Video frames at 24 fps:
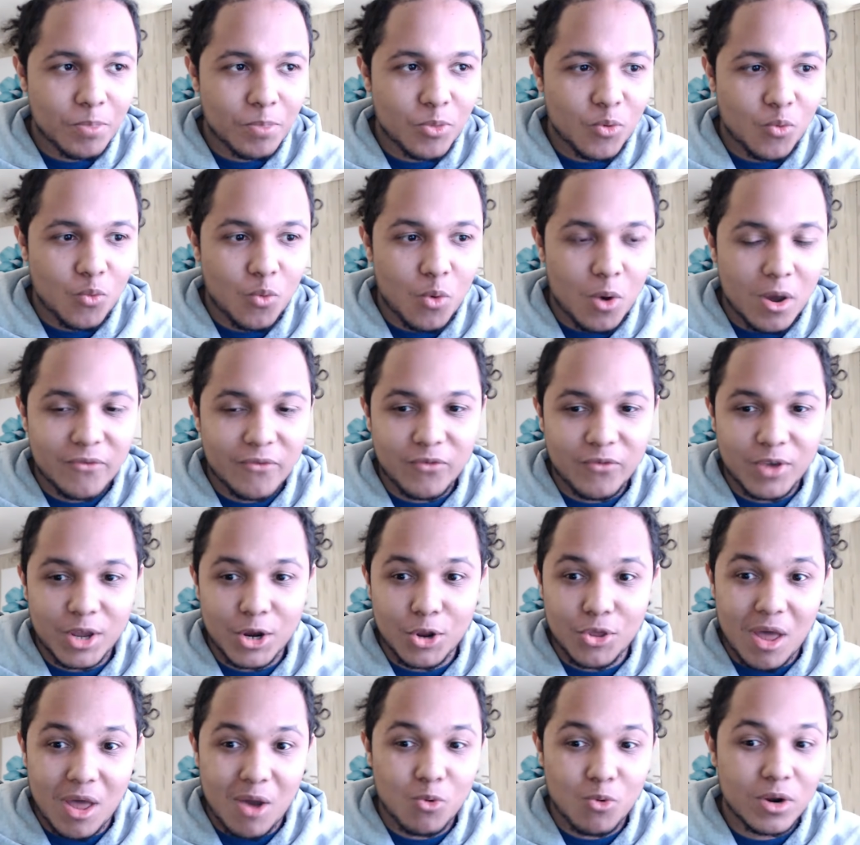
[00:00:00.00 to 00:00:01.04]
one
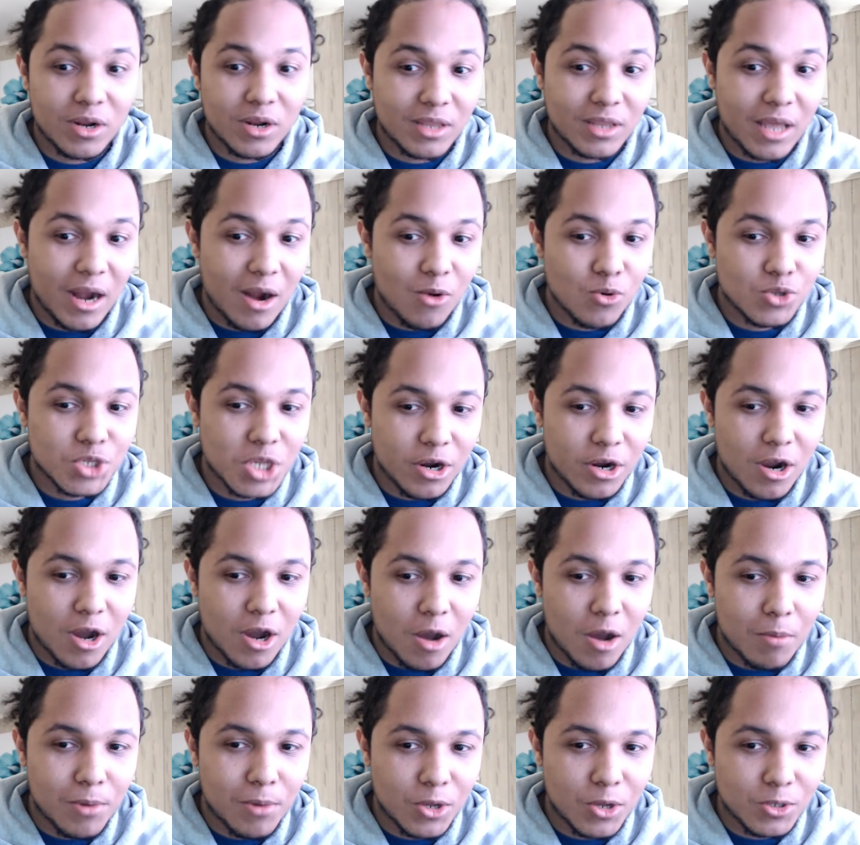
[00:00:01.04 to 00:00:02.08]
video that I was gonna
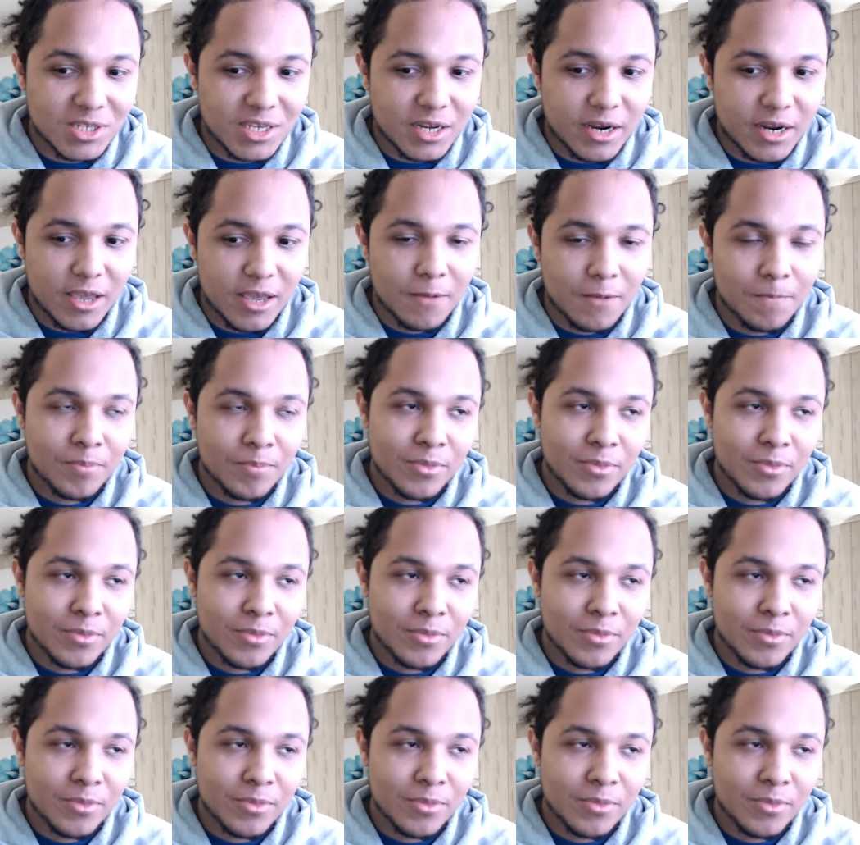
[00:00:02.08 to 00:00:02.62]
upload today,